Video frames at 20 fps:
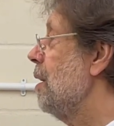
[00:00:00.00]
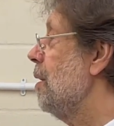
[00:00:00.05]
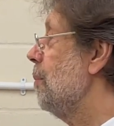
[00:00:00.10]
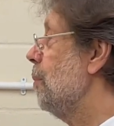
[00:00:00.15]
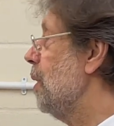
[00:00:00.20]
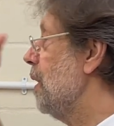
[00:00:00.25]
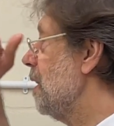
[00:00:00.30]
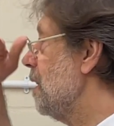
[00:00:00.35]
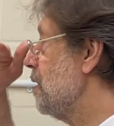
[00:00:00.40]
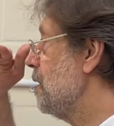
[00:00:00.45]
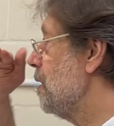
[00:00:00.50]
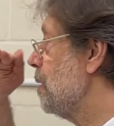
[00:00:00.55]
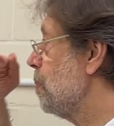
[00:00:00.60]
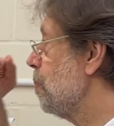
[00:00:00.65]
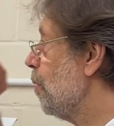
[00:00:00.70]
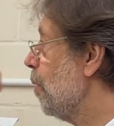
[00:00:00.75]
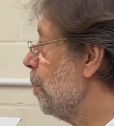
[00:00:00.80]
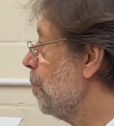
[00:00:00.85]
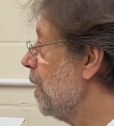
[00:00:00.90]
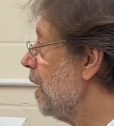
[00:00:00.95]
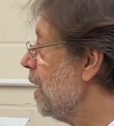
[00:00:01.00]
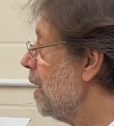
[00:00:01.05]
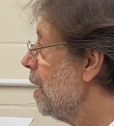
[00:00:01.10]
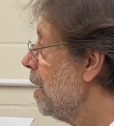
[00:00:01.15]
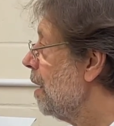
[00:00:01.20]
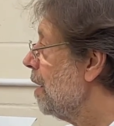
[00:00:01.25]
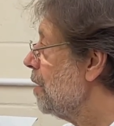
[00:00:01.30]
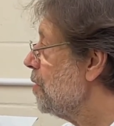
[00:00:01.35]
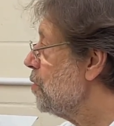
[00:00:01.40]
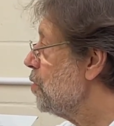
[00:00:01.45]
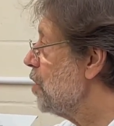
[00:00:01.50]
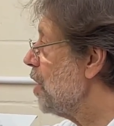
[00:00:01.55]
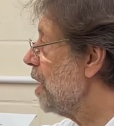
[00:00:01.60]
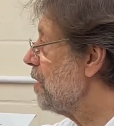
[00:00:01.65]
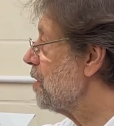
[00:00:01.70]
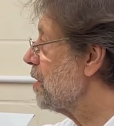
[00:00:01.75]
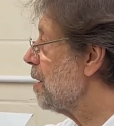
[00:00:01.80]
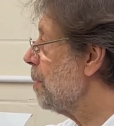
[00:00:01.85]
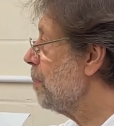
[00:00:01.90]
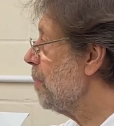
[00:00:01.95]
but this is probably
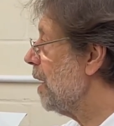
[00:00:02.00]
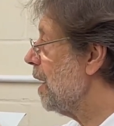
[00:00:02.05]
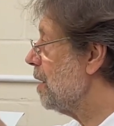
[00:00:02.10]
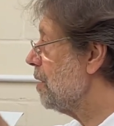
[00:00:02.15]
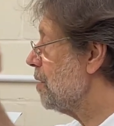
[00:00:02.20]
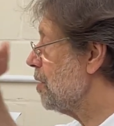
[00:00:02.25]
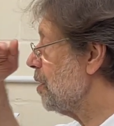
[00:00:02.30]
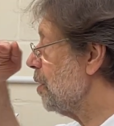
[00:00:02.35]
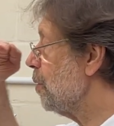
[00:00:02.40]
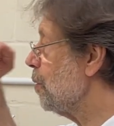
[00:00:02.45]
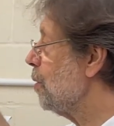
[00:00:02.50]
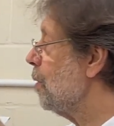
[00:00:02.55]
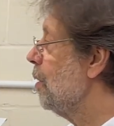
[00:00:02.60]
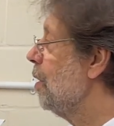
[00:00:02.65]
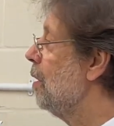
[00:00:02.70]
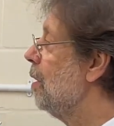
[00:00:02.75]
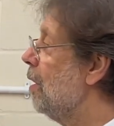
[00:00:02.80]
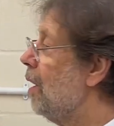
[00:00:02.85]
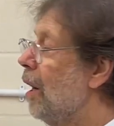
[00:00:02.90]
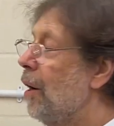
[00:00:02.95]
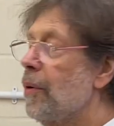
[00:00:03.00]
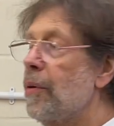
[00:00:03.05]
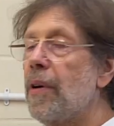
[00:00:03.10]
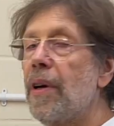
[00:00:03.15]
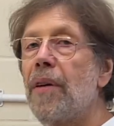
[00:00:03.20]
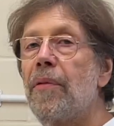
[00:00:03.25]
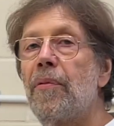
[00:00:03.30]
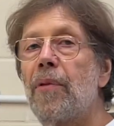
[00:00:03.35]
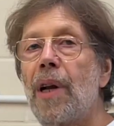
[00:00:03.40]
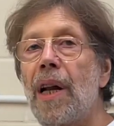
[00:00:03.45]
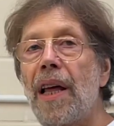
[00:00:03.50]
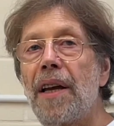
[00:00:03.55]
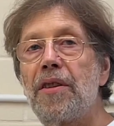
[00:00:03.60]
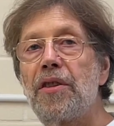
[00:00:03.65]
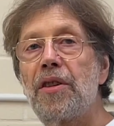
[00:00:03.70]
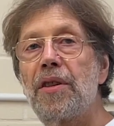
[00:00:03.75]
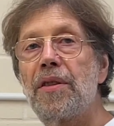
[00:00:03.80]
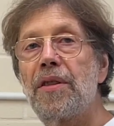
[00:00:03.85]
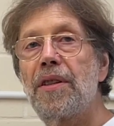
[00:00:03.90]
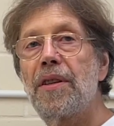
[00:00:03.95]
just a bit too low in
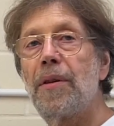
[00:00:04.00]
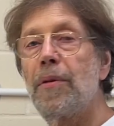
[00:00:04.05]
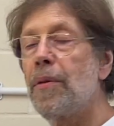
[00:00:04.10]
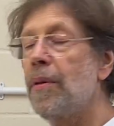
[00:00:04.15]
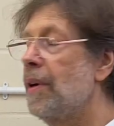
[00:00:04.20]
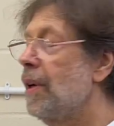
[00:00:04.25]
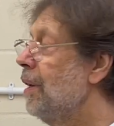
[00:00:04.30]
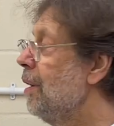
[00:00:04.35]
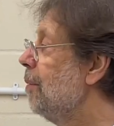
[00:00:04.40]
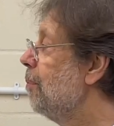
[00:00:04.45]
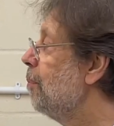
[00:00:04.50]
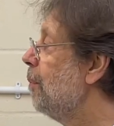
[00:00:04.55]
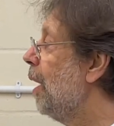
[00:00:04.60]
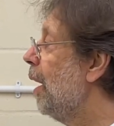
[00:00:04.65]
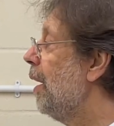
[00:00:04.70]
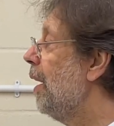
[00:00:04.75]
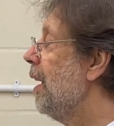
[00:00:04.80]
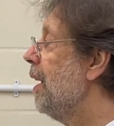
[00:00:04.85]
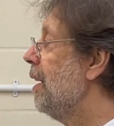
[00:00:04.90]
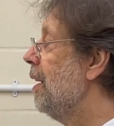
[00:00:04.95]
relation to my